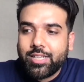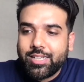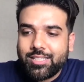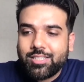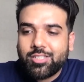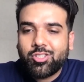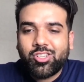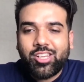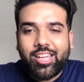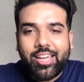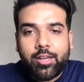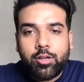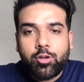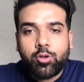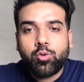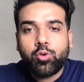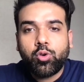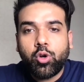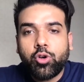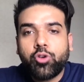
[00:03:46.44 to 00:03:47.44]
it is trying
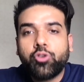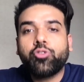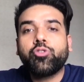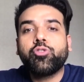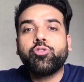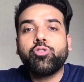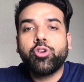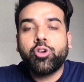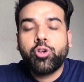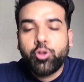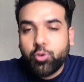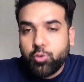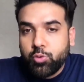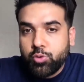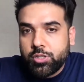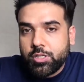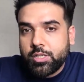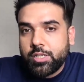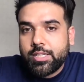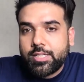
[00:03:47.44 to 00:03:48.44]
to not
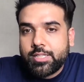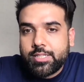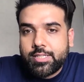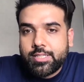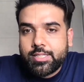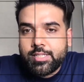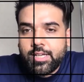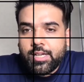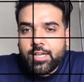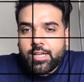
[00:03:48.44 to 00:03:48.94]
reduce its